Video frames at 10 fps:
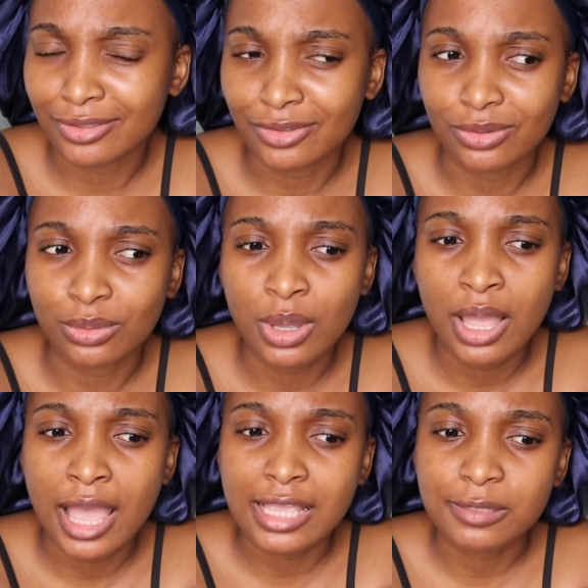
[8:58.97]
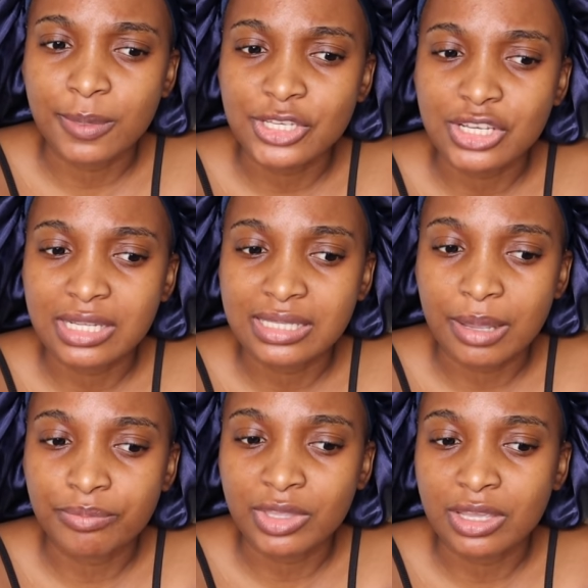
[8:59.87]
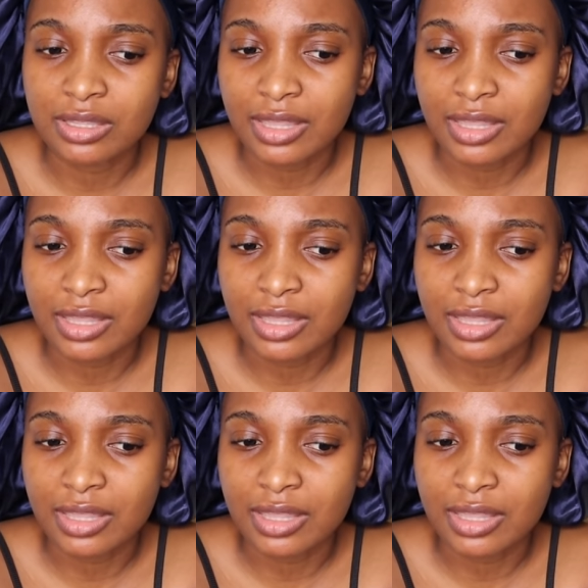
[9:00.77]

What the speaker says: you know, especially something